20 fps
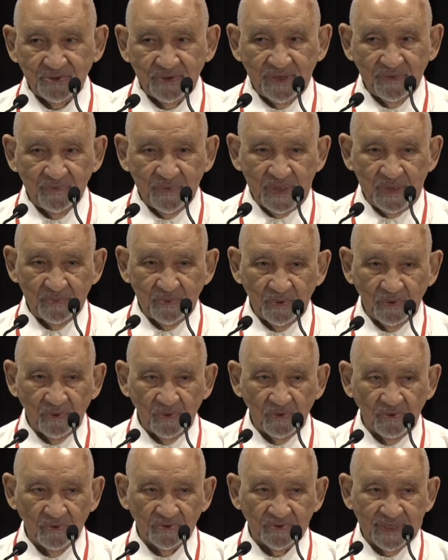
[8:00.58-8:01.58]
you have people
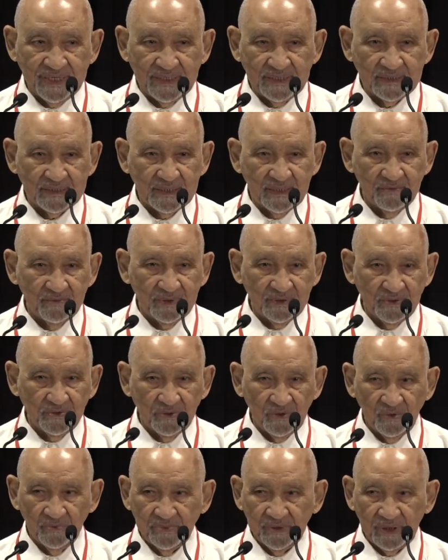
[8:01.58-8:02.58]
who try to say, well, you
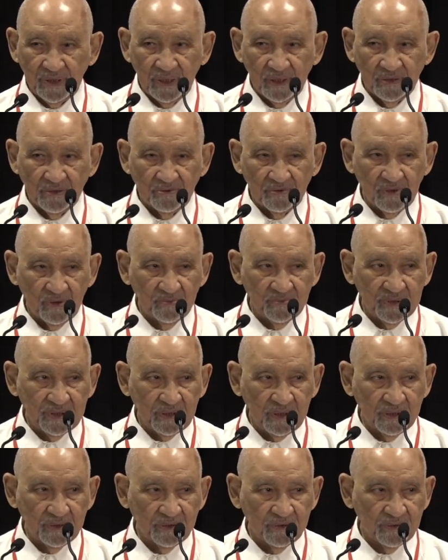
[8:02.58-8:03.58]
don't belong, you don't
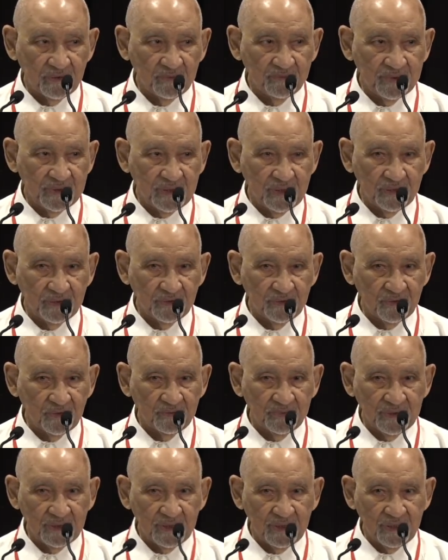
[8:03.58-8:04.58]
belong, you don't belong, you
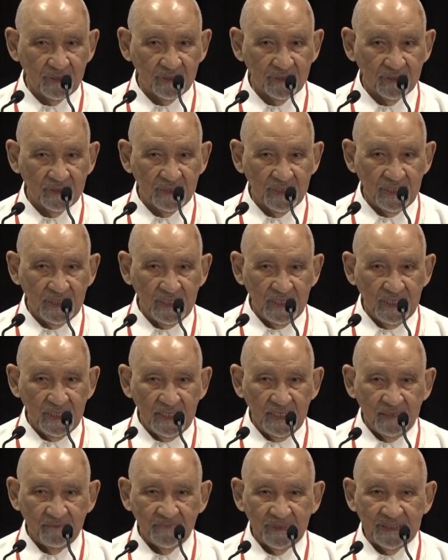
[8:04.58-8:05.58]
don't belong.
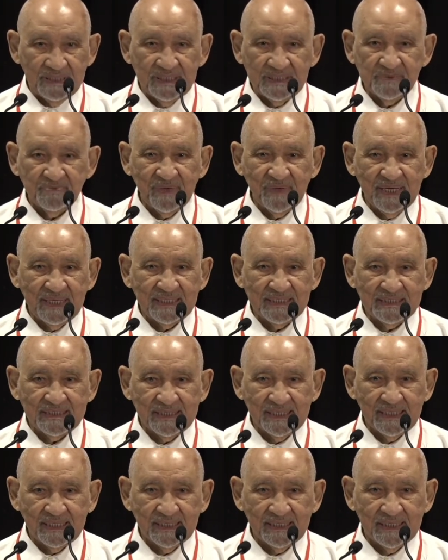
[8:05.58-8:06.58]
But this man is
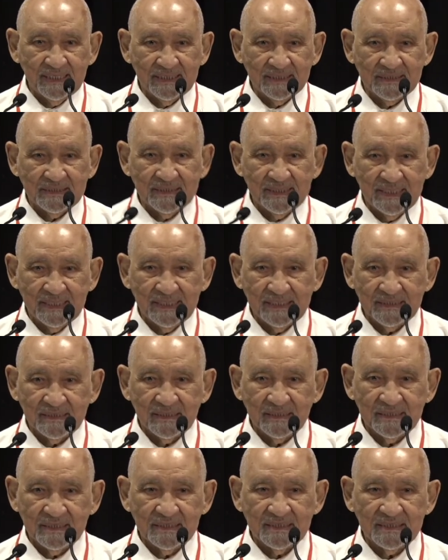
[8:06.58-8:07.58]
telling us that as a
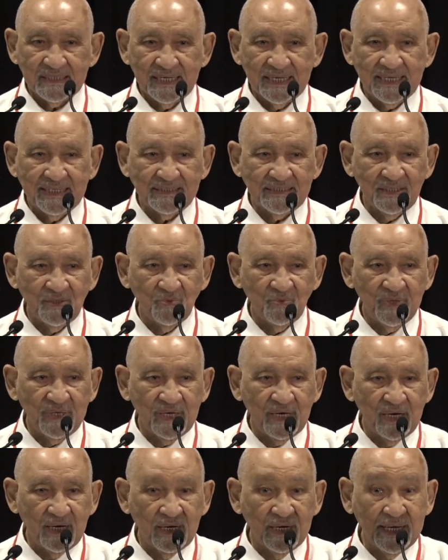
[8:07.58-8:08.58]
society, we
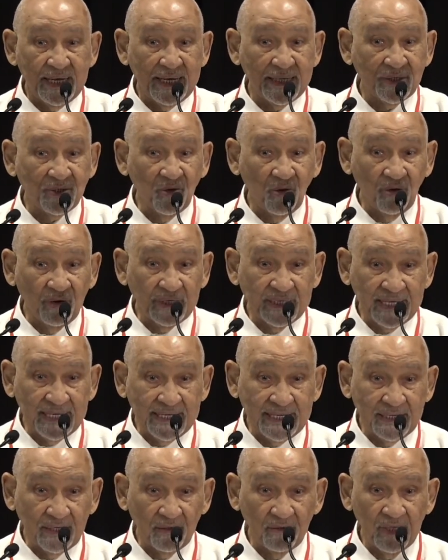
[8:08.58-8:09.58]
are an
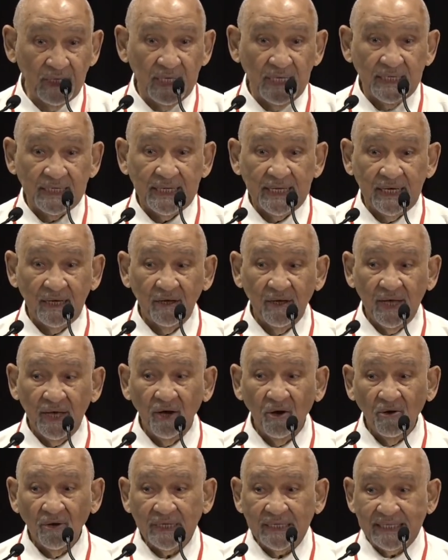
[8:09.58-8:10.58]
organic whole. Now,
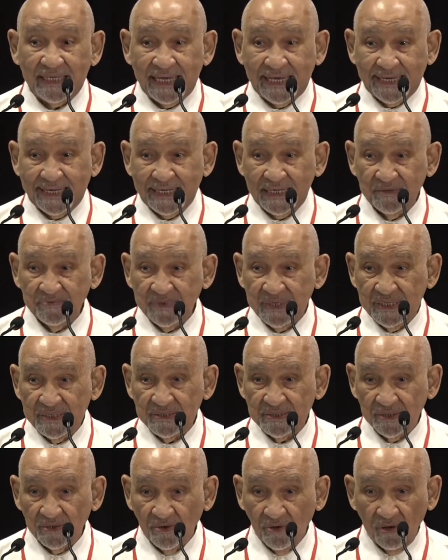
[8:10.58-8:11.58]
organic
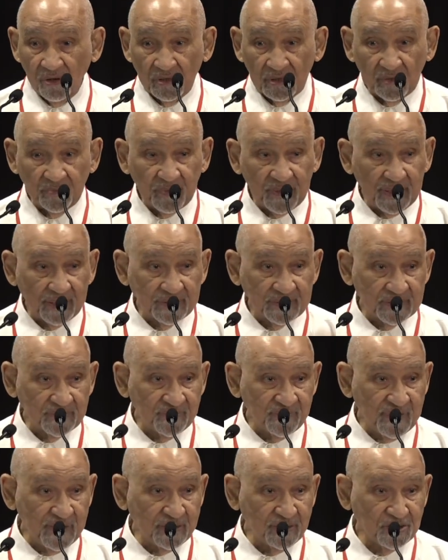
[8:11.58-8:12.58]
means that all the parts
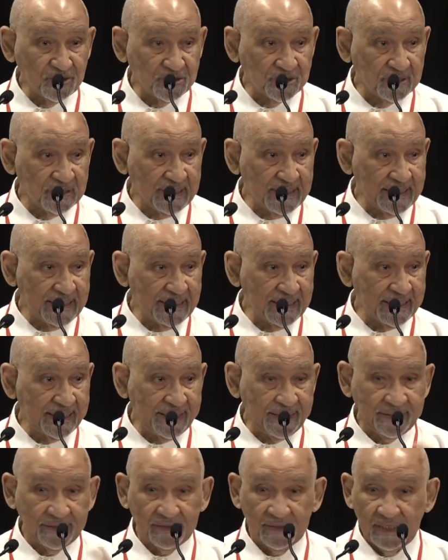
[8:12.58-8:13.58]
function in
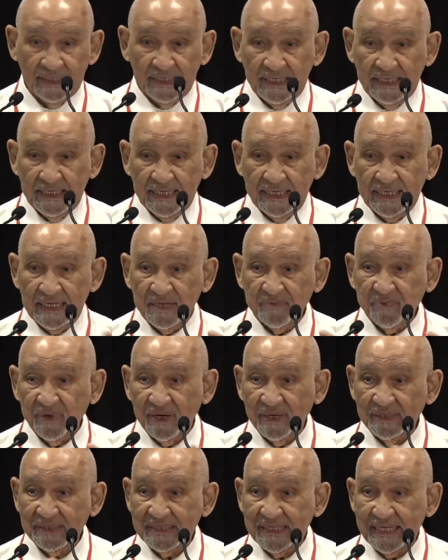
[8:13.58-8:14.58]
there. Any
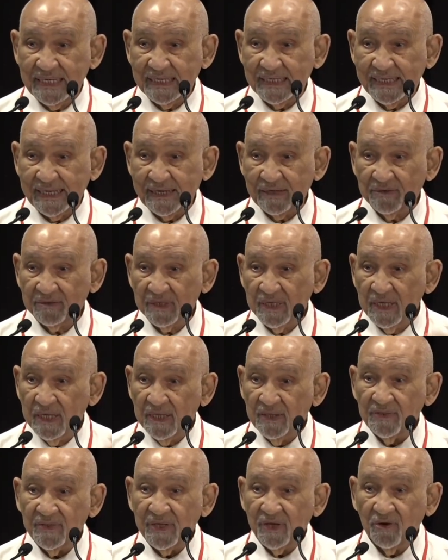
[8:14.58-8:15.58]
part taken out,
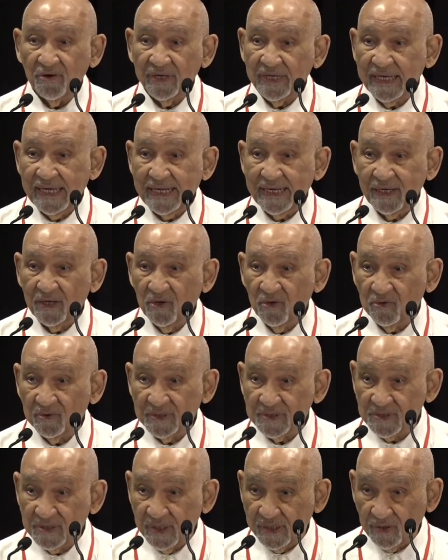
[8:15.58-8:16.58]
the organic whole
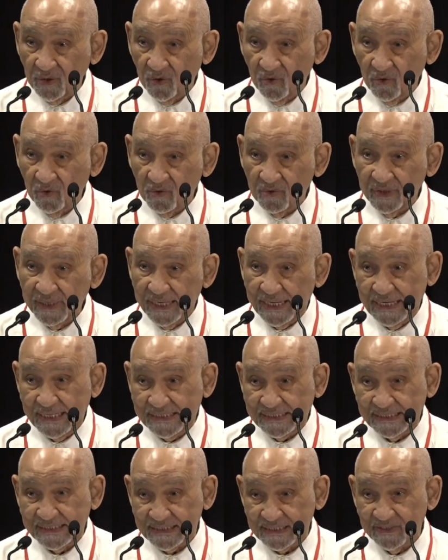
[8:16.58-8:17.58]
is not whole, and
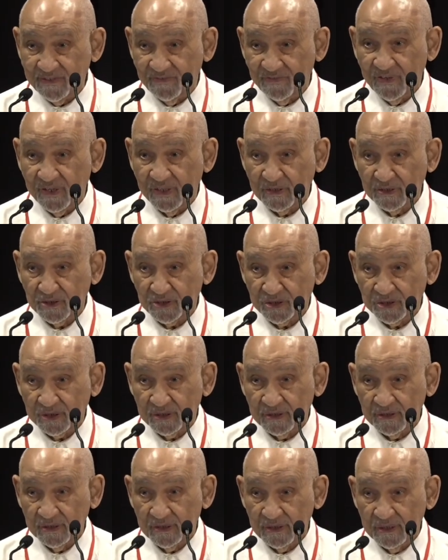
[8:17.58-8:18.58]
it doesn't function.
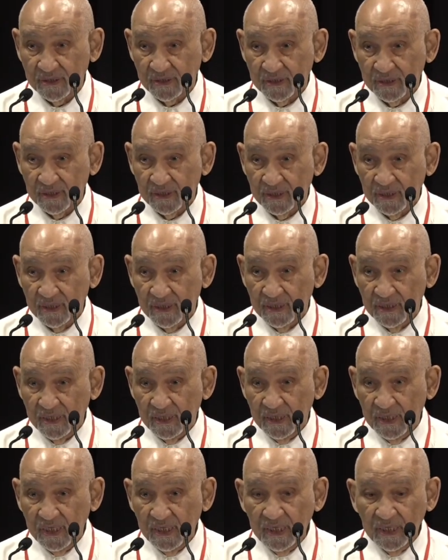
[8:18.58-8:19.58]

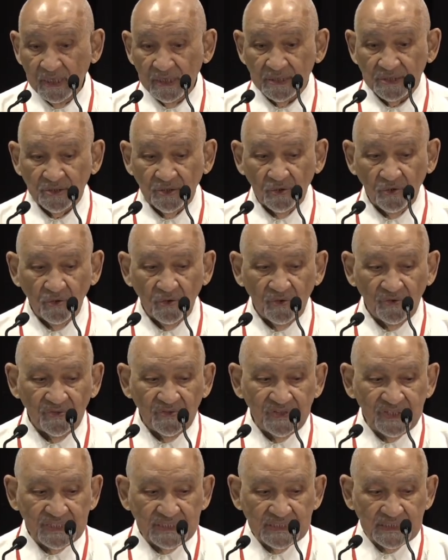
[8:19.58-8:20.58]
So
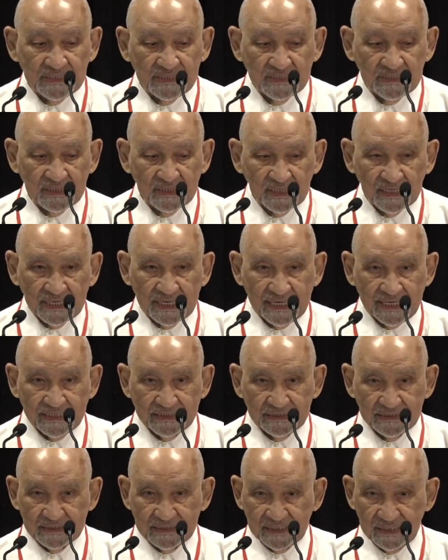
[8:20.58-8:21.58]
this is a
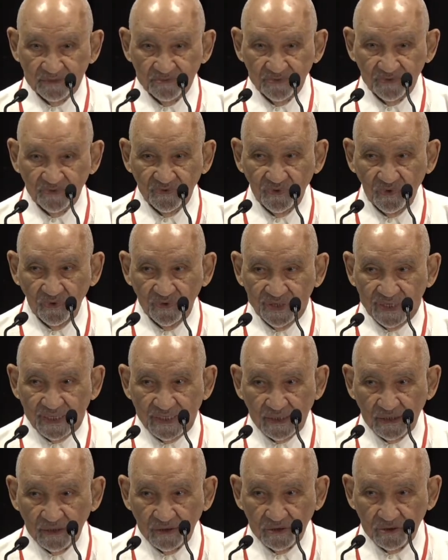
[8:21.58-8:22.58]
concept for
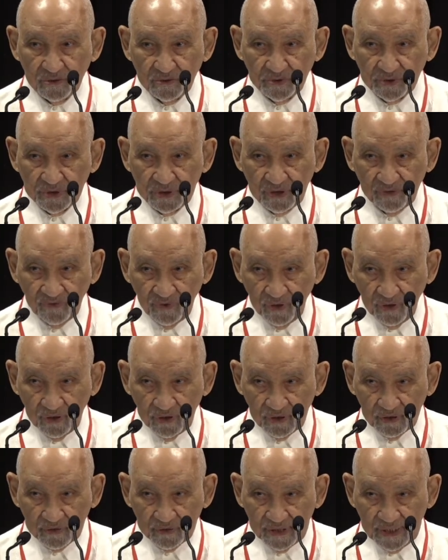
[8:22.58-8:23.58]
inclusion of
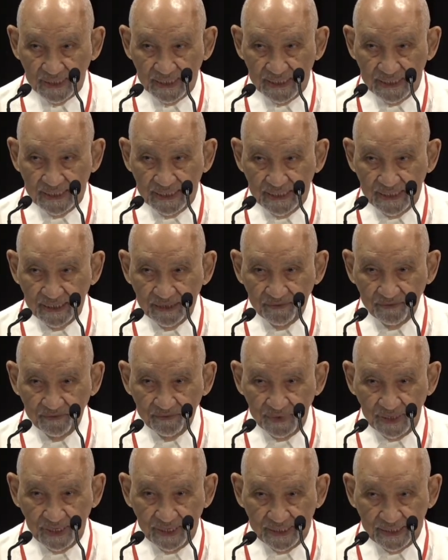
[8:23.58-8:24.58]
all
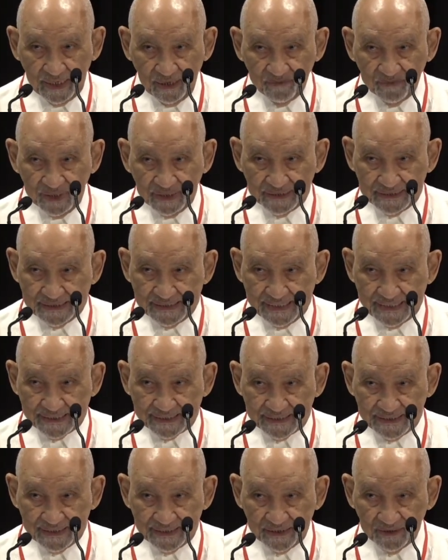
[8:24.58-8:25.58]
in our
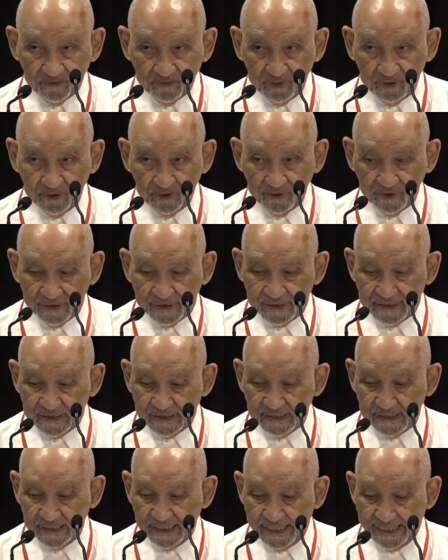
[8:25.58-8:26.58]
multi-ethnic,
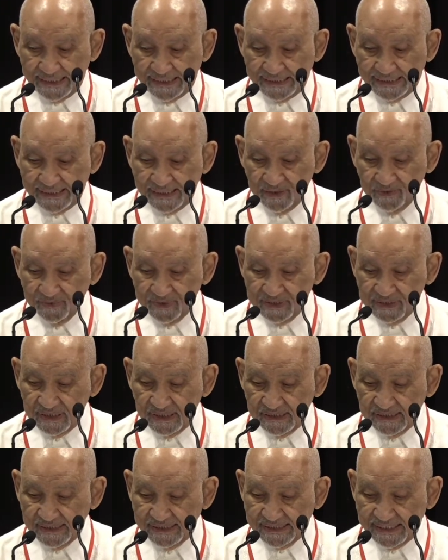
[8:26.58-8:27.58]
pluralistic, and
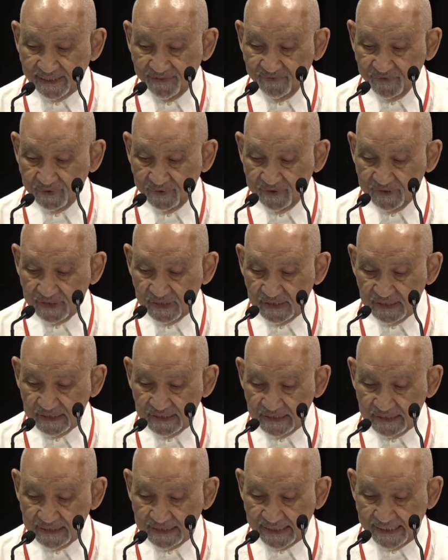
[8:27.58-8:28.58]
linguistically diverse
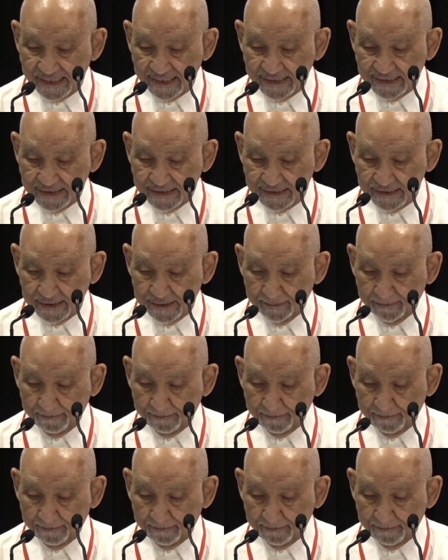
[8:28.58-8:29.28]
society.